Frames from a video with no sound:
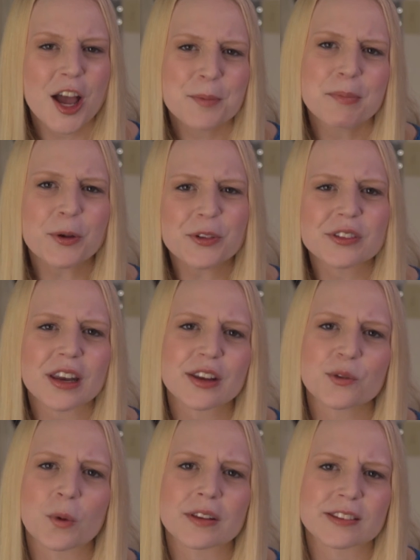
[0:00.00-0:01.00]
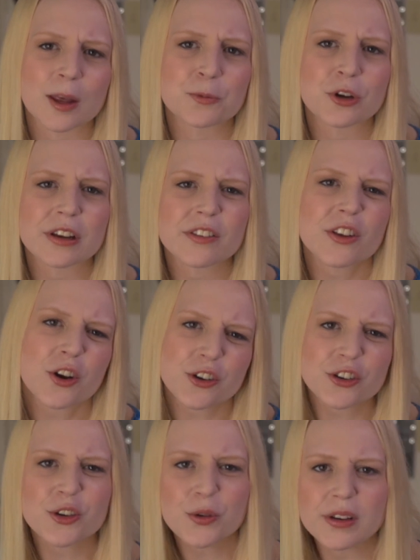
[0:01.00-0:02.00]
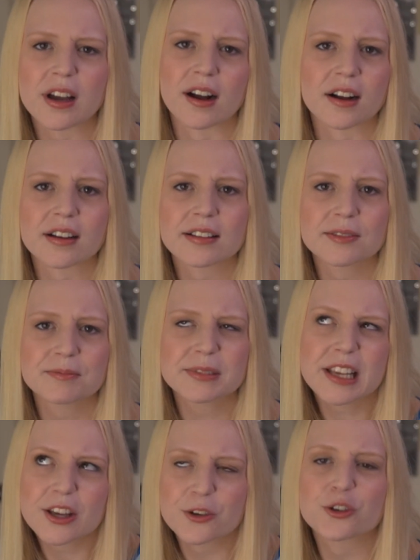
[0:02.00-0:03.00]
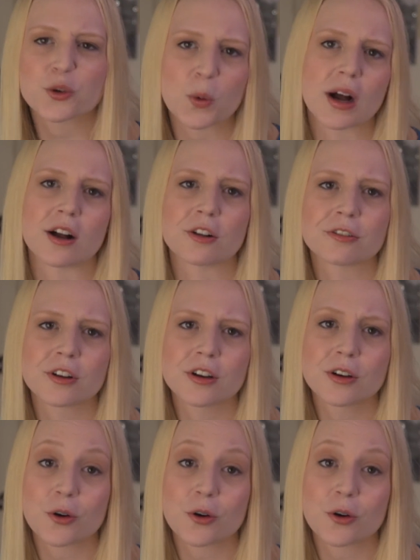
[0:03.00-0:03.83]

Most studies want subjects that aren't too young, say under 12,